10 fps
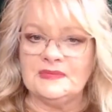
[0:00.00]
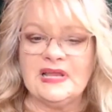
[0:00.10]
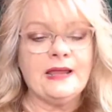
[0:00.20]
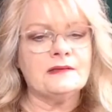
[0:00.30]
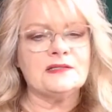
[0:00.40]

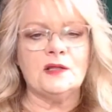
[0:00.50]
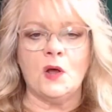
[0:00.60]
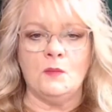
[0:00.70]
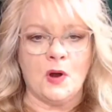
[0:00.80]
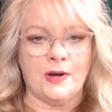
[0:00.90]
Take it
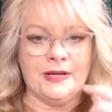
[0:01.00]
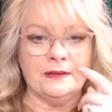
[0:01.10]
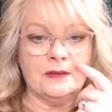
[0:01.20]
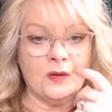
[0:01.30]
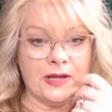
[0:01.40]
slow, Mari,
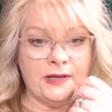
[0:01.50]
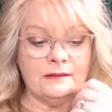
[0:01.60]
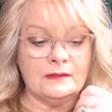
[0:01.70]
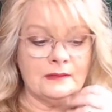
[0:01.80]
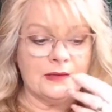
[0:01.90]
okay?
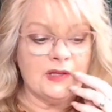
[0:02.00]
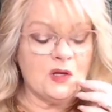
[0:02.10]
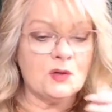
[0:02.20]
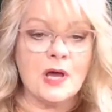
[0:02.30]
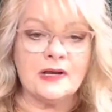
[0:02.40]

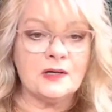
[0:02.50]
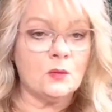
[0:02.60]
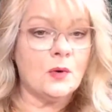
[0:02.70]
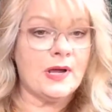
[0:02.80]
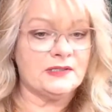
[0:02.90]
You're not in
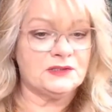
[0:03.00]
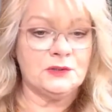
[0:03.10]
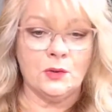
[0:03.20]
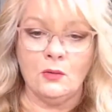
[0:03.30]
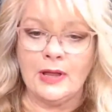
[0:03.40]
a rush.
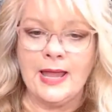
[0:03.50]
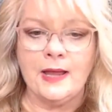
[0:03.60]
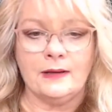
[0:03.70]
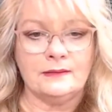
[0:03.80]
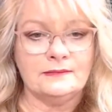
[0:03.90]
You're
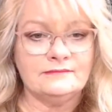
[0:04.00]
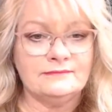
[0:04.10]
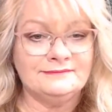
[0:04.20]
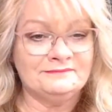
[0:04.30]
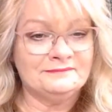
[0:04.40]
okay.
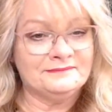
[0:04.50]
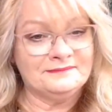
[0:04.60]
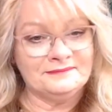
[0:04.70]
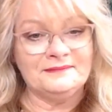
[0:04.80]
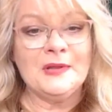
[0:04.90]

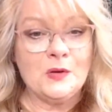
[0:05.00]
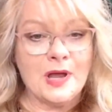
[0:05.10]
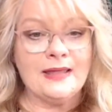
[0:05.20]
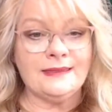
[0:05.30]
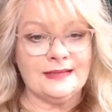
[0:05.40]
You
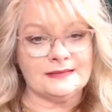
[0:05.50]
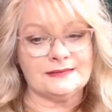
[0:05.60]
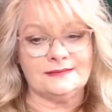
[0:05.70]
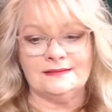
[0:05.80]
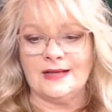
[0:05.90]
got
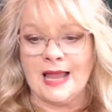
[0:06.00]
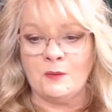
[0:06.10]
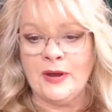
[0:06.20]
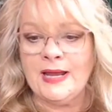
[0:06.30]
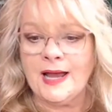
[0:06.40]
this.
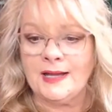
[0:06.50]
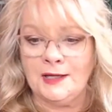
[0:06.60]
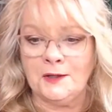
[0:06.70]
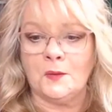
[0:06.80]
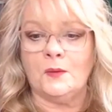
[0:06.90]
And we got
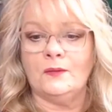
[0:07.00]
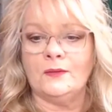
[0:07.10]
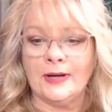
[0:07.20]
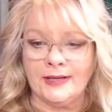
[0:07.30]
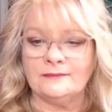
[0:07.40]
you,
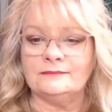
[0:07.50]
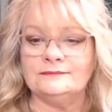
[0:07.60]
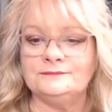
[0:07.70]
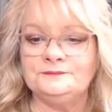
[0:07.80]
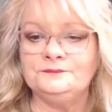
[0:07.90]
right?
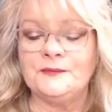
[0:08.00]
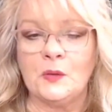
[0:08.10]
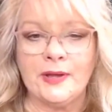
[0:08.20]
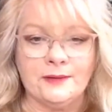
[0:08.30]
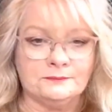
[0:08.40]

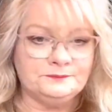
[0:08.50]
Okay.